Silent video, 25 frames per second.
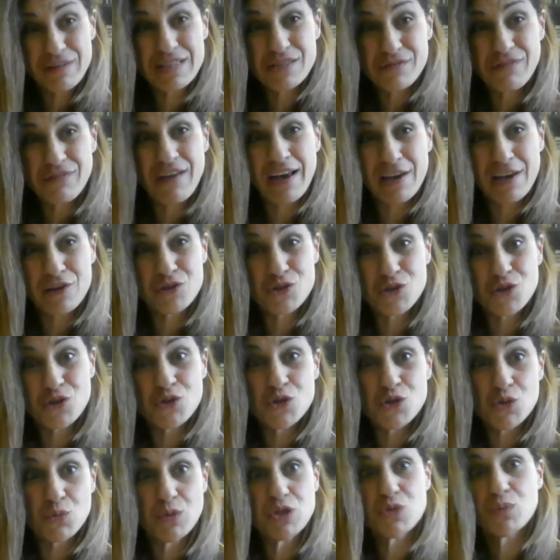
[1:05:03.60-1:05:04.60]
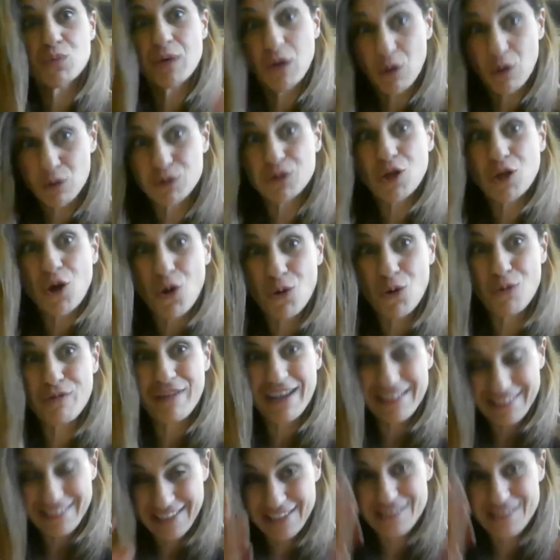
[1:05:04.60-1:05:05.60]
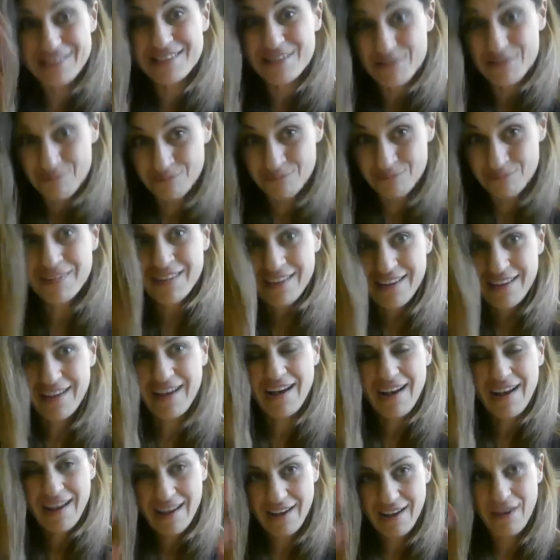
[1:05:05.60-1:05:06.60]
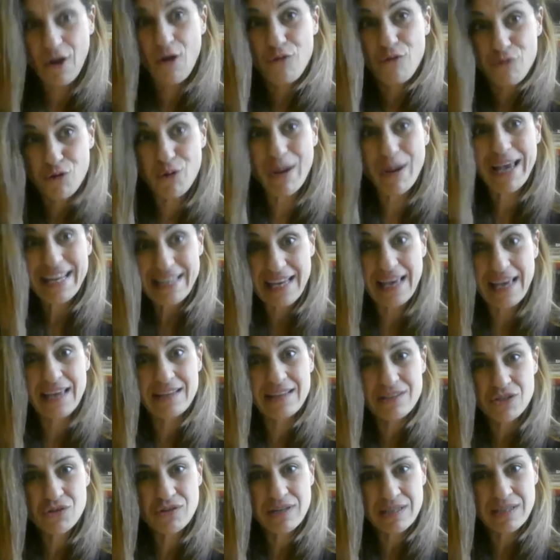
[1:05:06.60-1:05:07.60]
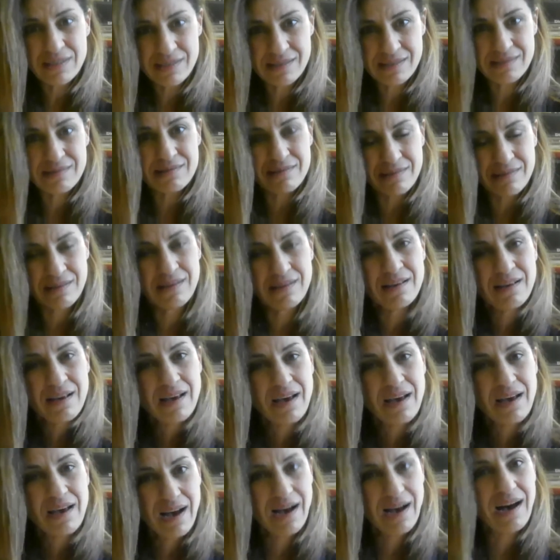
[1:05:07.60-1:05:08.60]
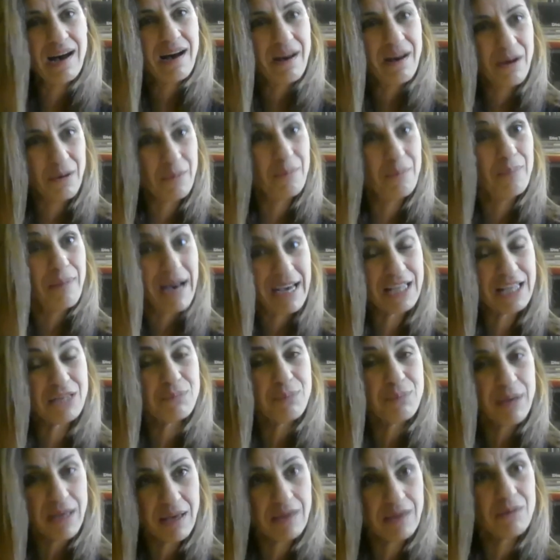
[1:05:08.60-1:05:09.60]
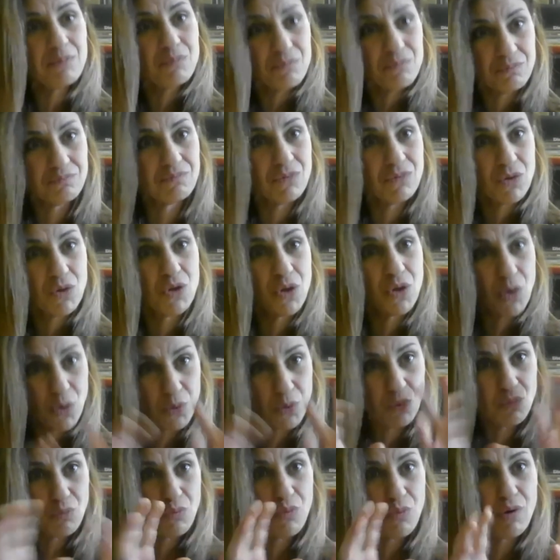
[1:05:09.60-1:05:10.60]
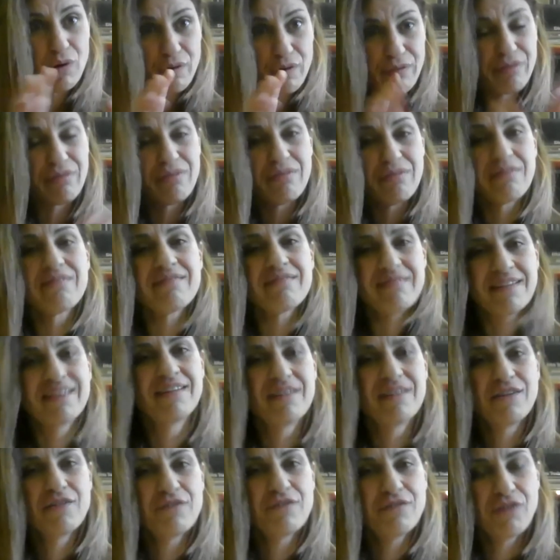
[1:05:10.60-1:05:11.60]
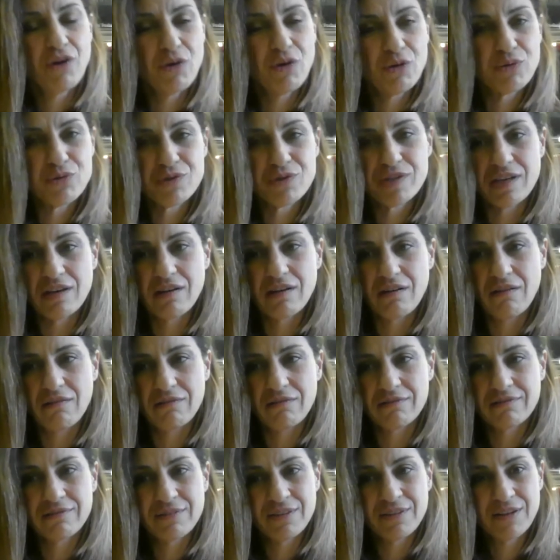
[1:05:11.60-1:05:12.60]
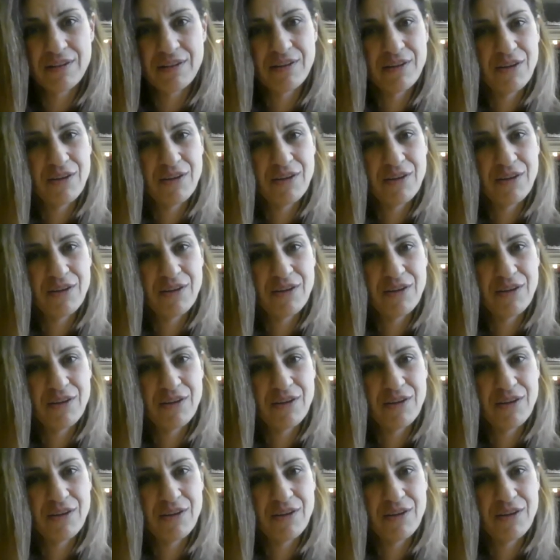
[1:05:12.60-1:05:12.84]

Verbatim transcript: of these functions yeah. which we all know that is uh, of great interest uh, might be you know worth focusing on.